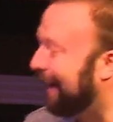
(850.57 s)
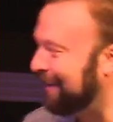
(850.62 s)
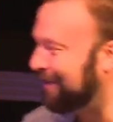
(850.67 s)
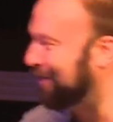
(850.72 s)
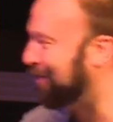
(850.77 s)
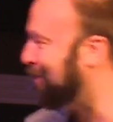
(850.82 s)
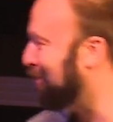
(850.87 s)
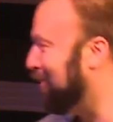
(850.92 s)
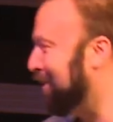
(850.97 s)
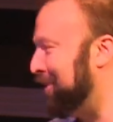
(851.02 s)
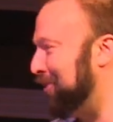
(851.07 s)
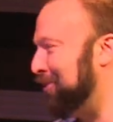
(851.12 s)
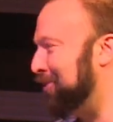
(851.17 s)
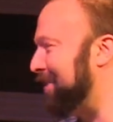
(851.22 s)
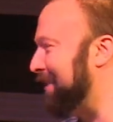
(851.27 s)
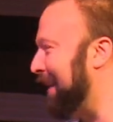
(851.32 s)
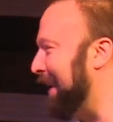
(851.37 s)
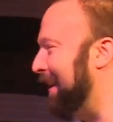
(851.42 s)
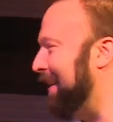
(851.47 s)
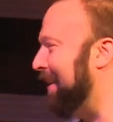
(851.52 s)
to do what you
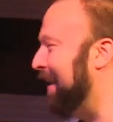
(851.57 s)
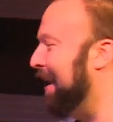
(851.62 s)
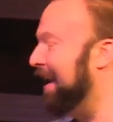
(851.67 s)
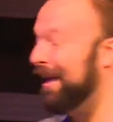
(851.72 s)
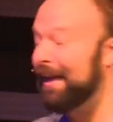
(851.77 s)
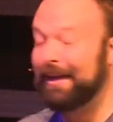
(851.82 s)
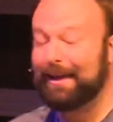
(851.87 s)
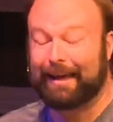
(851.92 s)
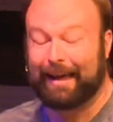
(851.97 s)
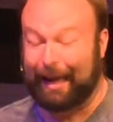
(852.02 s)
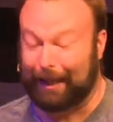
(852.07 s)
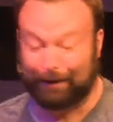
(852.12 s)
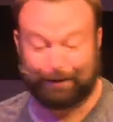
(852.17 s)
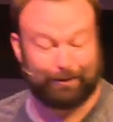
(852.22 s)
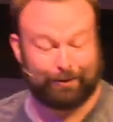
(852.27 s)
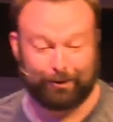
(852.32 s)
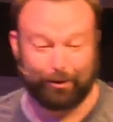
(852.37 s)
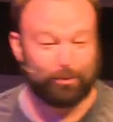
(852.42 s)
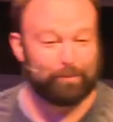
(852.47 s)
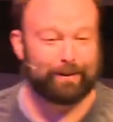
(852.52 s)
said, and
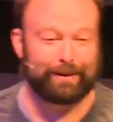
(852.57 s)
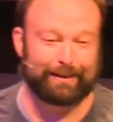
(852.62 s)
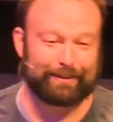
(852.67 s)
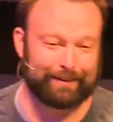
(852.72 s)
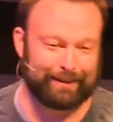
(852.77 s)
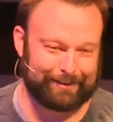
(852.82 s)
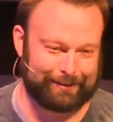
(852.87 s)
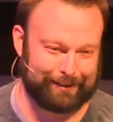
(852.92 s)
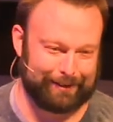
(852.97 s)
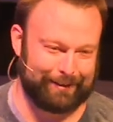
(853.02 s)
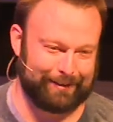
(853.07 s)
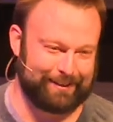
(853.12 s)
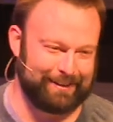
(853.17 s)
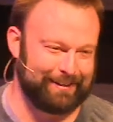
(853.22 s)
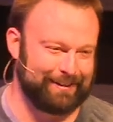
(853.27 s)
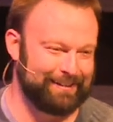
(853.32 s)
nobody listened.